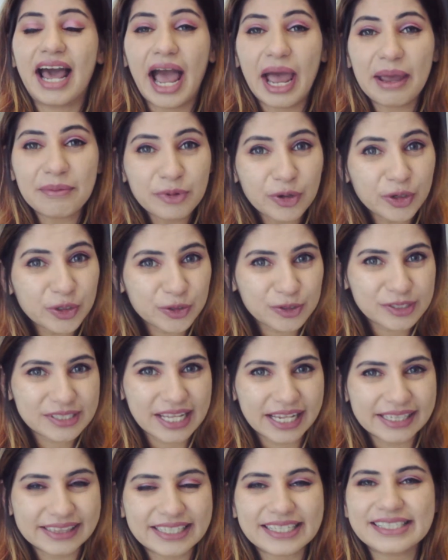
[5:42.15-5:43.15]
I'm going to
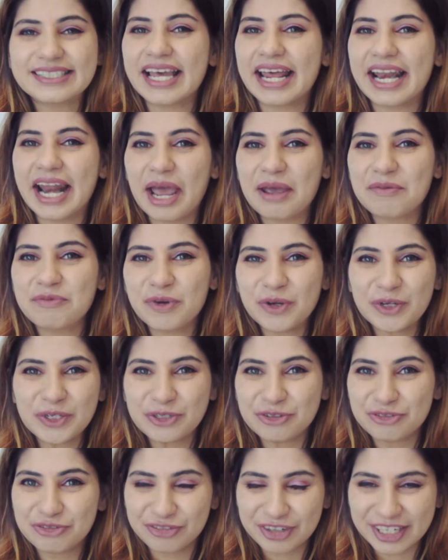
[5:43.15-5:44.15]
start this and I'm going
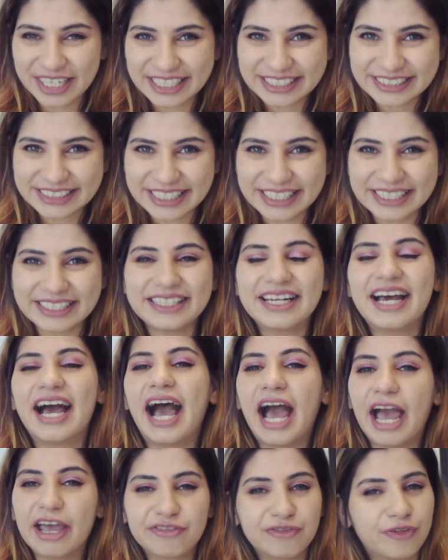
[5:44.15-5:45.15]
to finish it,
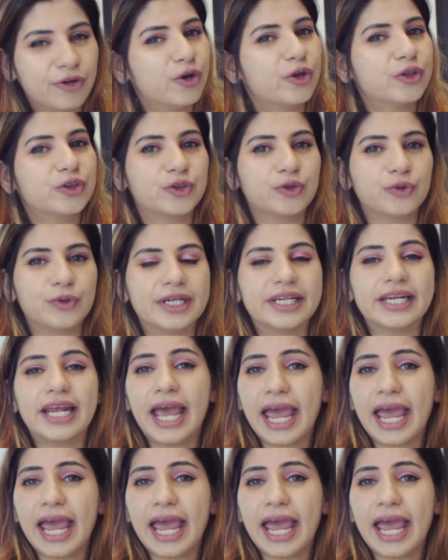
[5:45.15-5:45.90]
I followed through it.